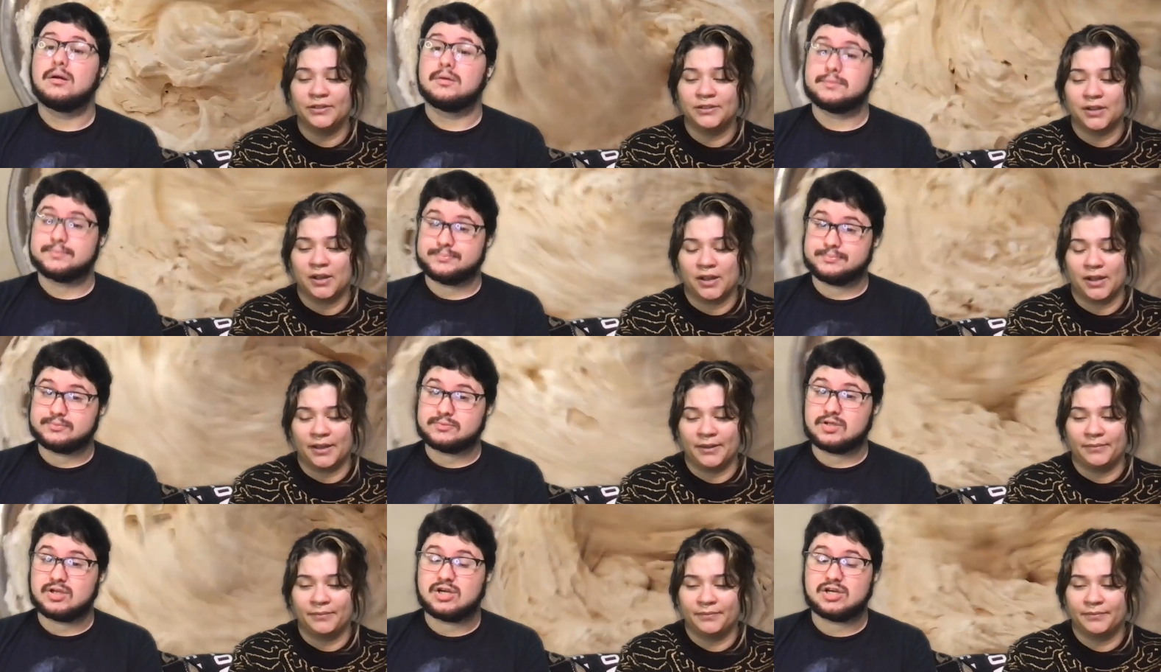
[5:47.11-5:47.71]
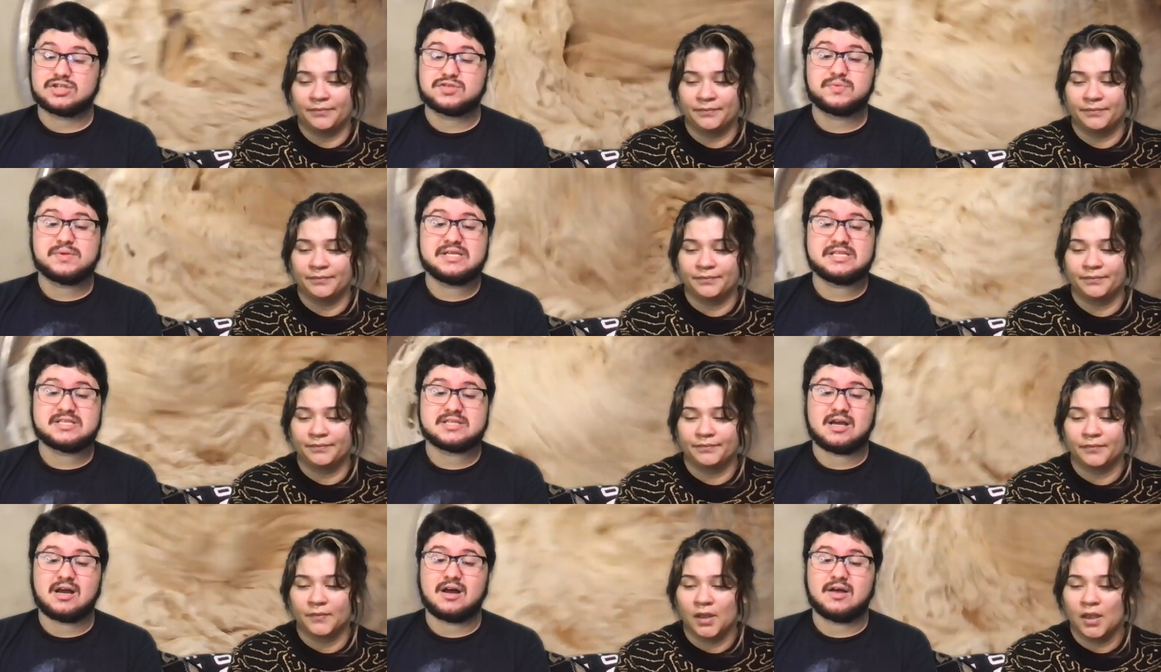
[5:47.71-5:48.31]
Speaker 1: time.
Speaker 2: Because we
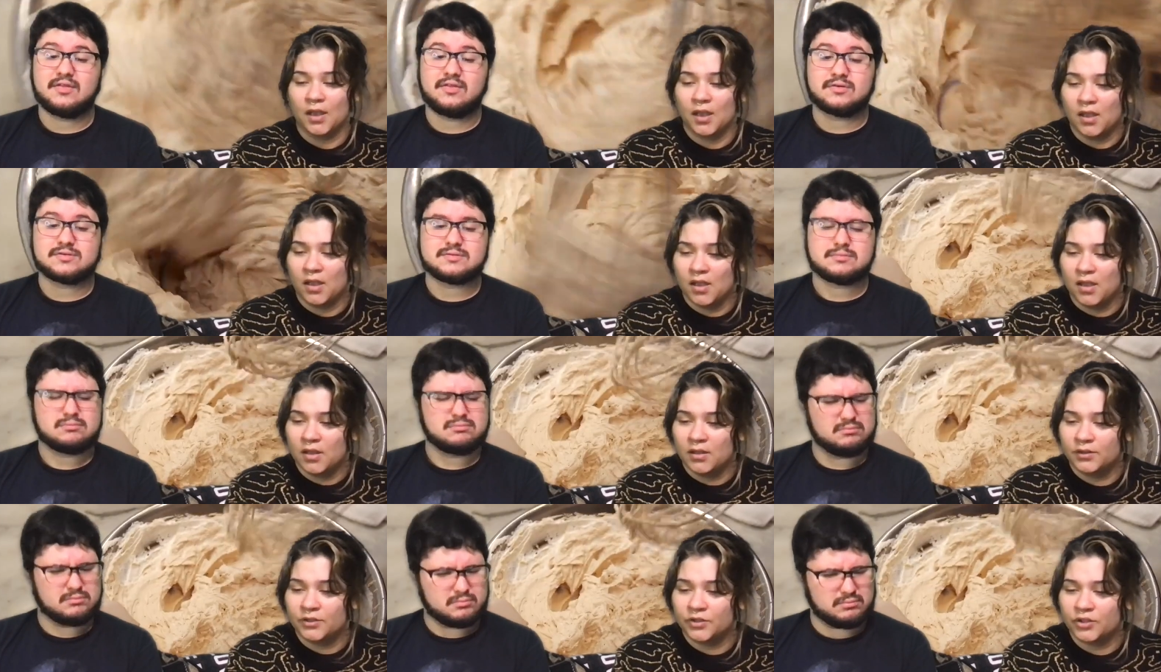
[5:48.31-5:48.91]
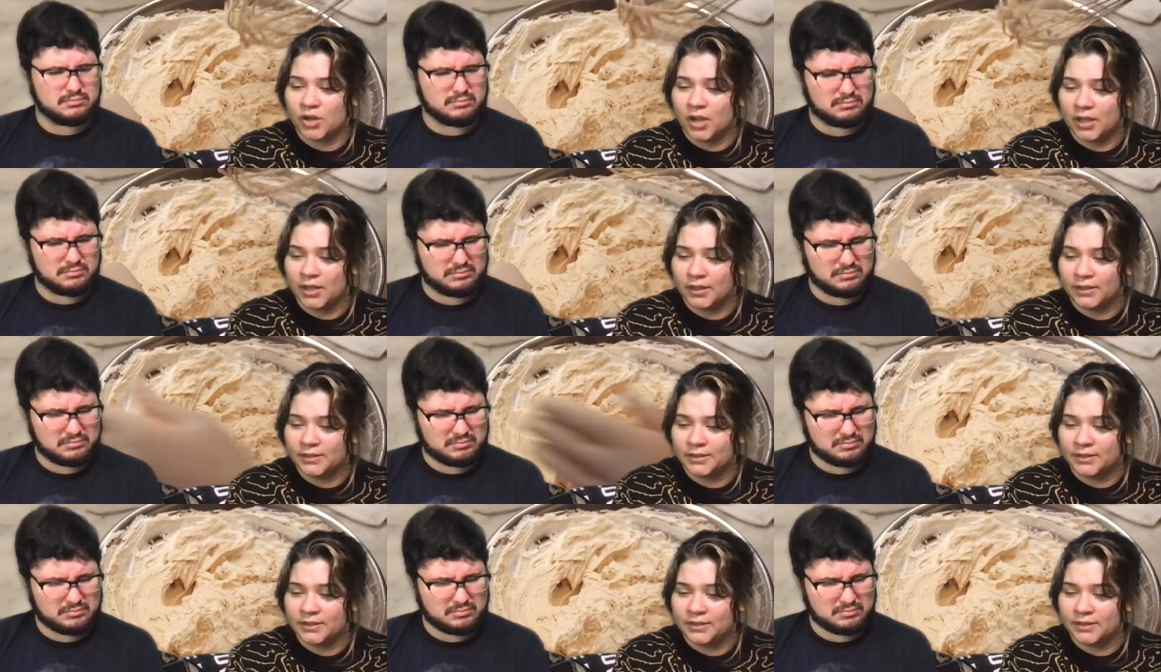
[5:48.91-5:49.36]
saw those
Speaker 1: chocolate